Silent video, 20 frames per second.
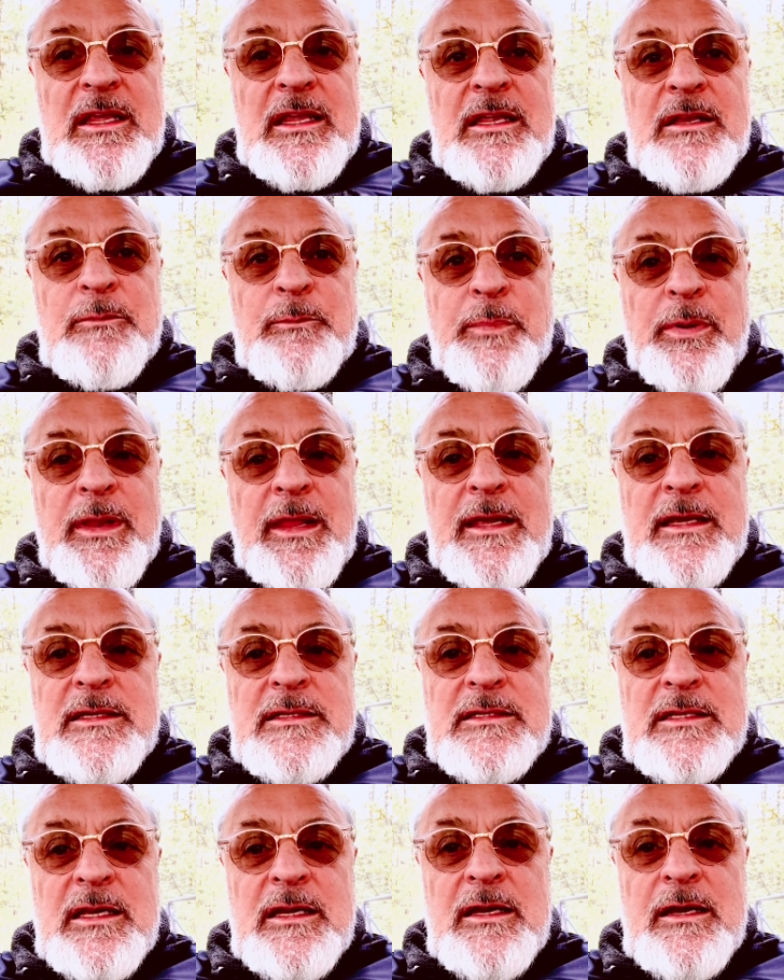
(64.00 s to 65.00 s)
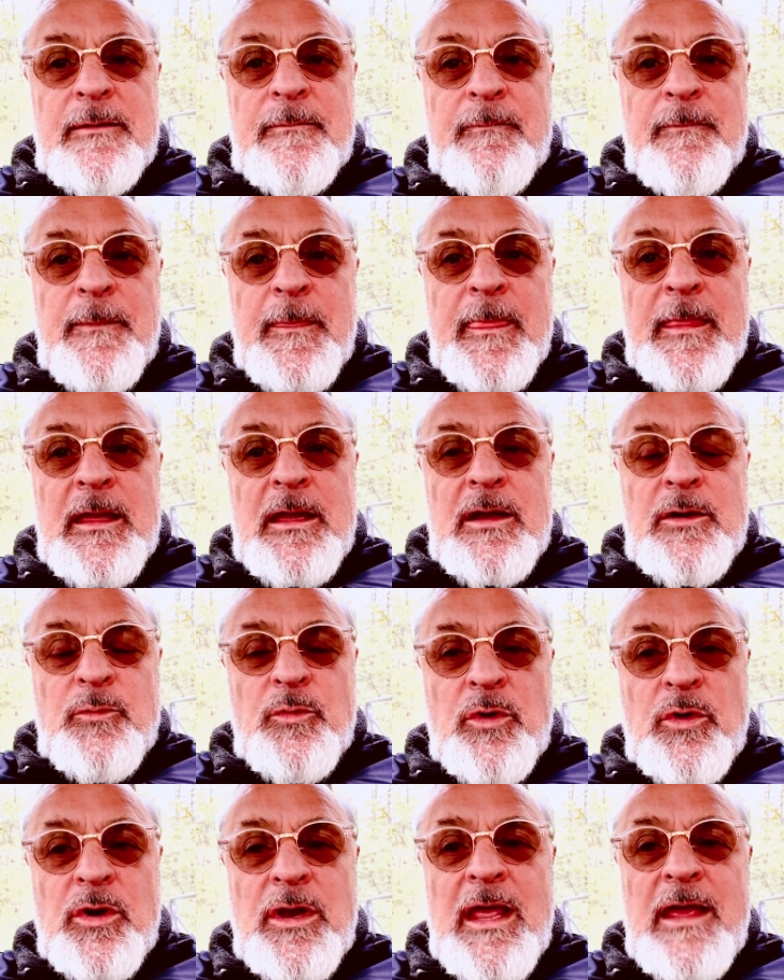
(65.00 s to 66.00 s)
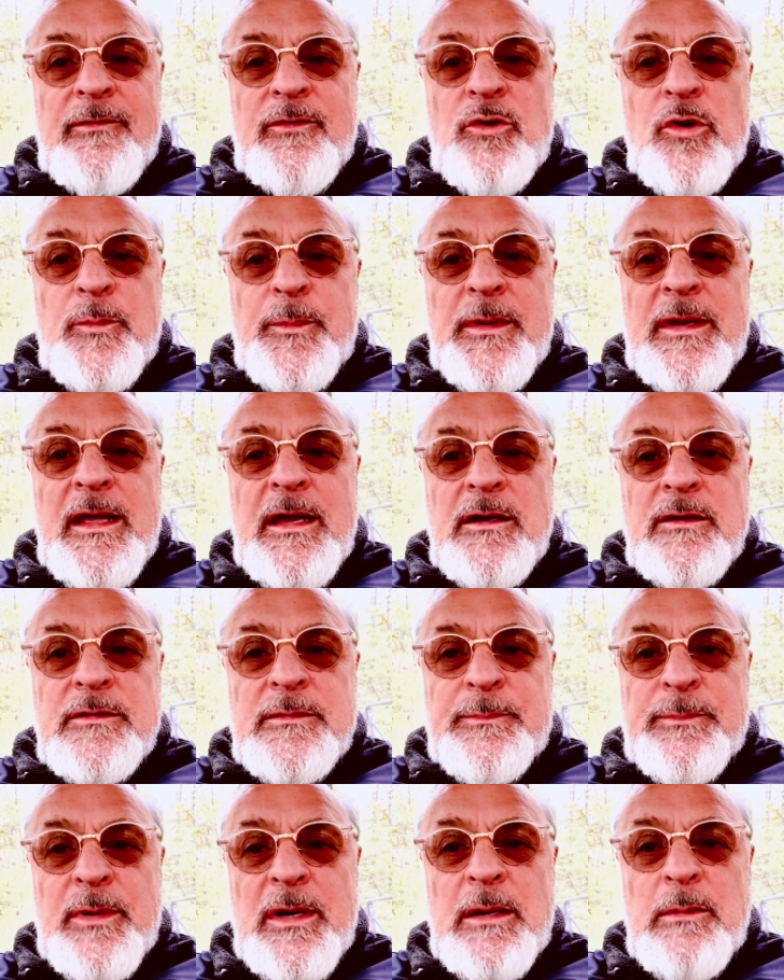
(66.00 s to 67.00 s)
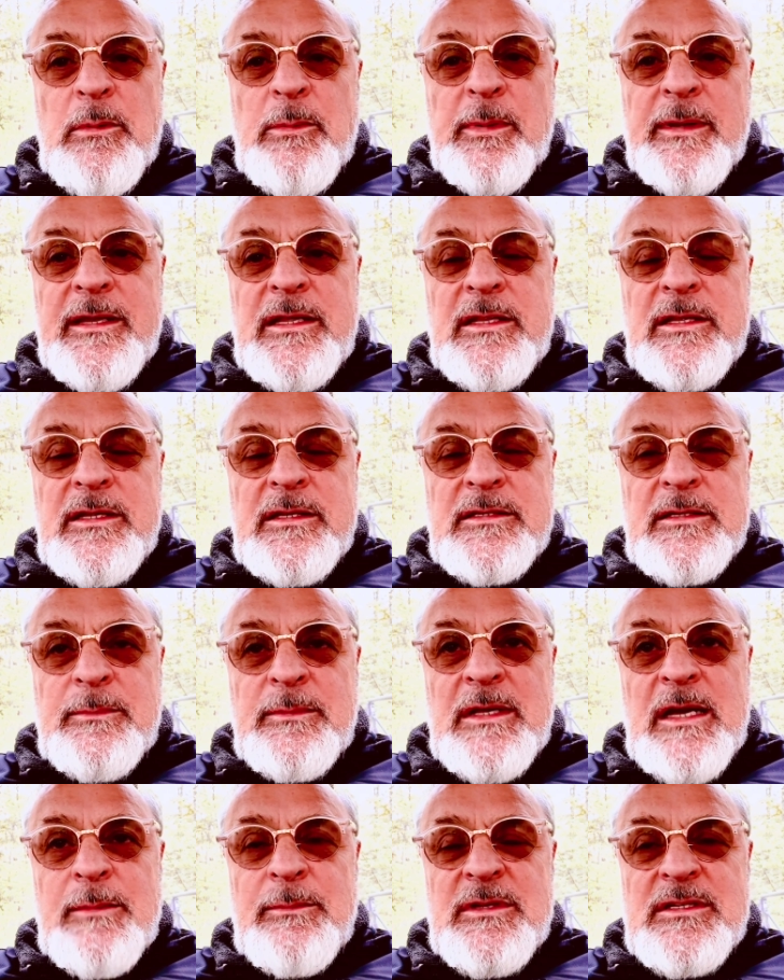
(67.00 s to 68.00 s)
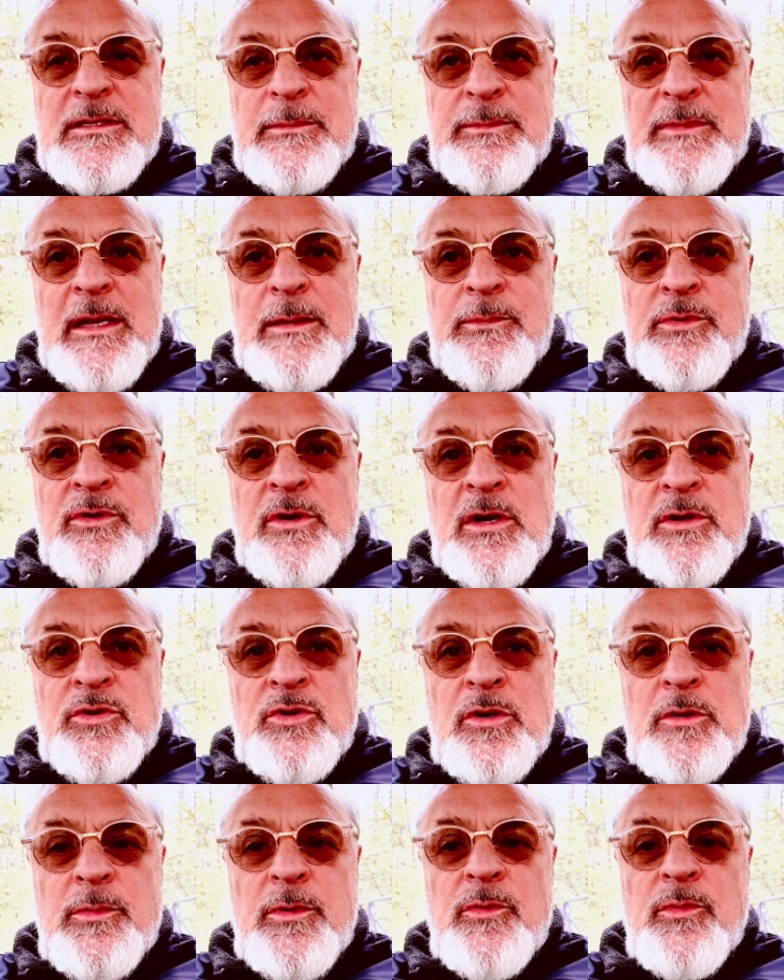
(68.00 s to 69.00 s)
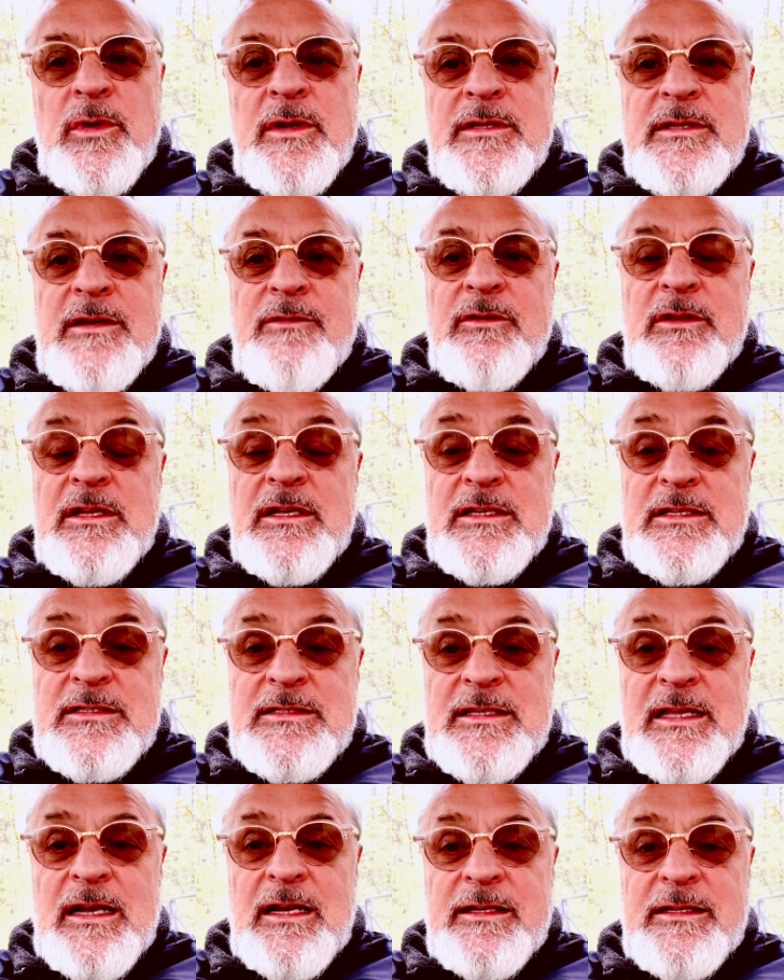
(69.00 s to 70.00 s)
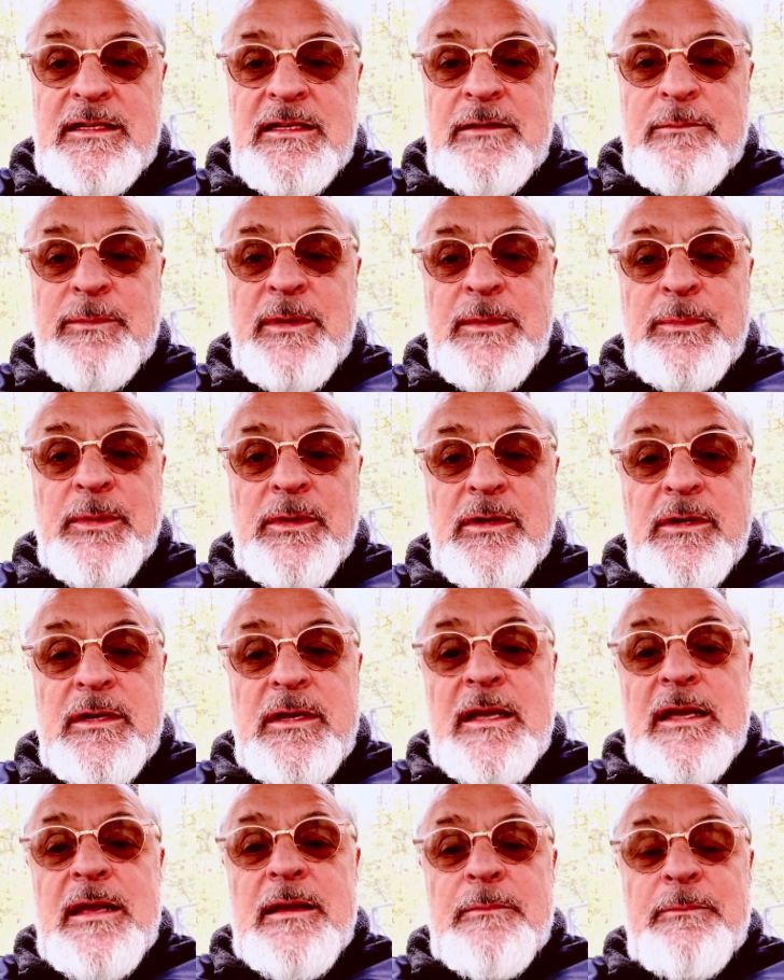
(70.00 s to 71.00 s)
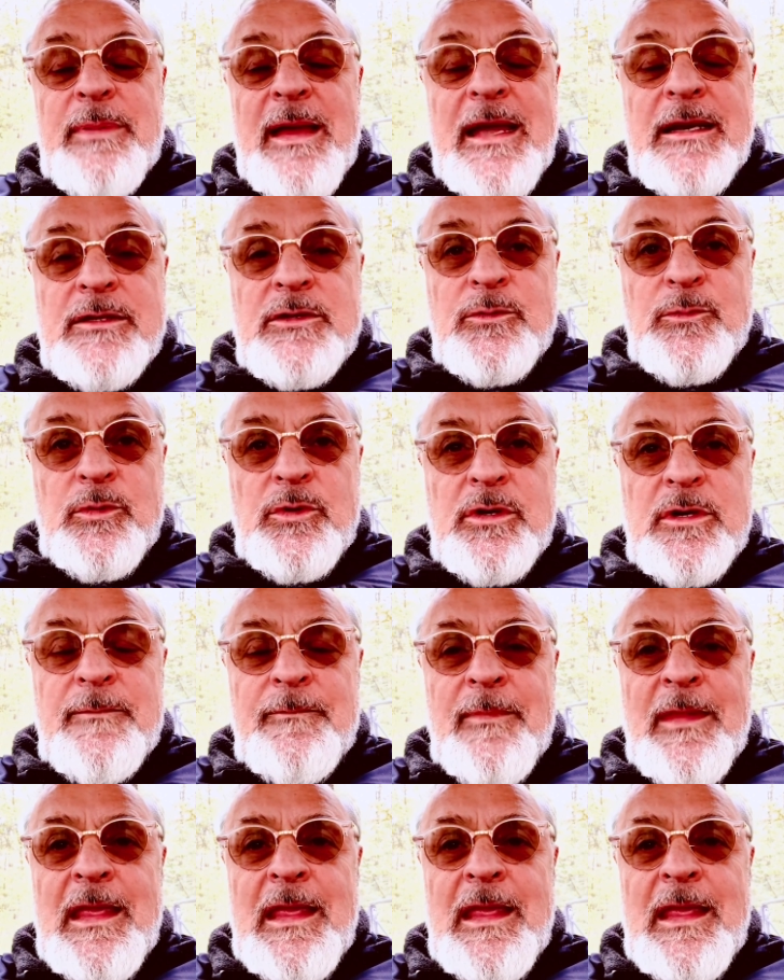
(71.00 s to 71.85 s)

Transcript: in place. We're going to have an open house probably sometime in September or October once everything's settled in and people are back to work.